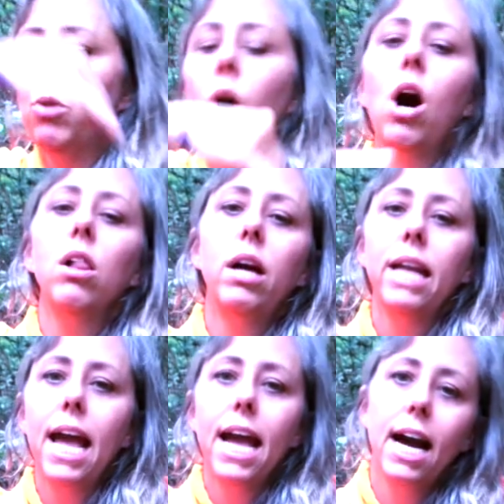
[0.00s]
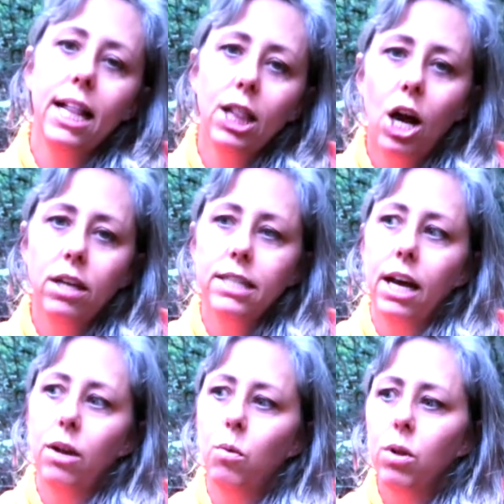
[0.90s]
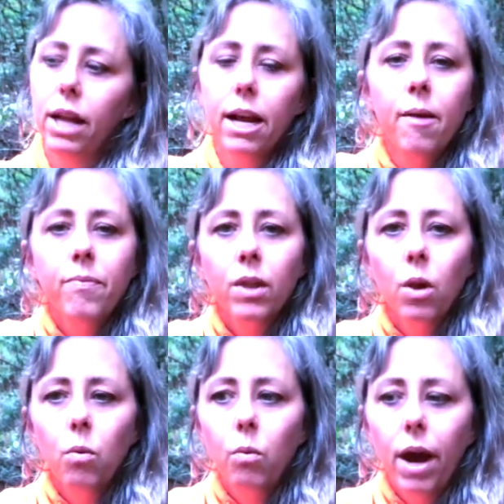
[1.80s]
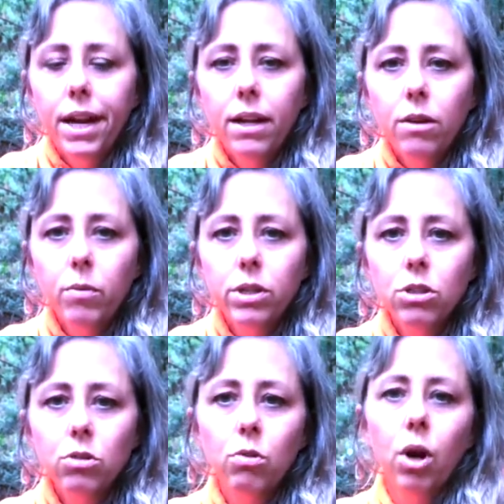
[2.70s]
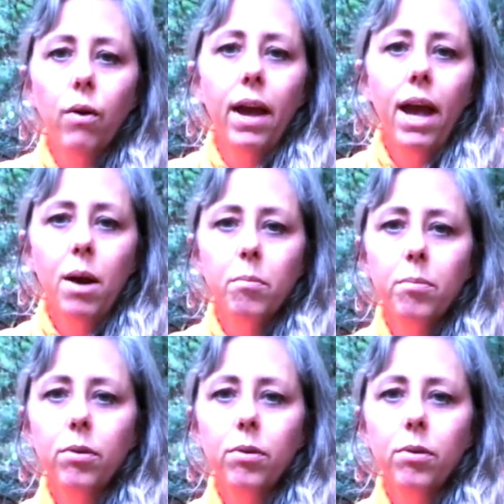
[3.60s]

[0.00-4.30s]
you all on AI lockdown. Well, why didn't we just grow hemp?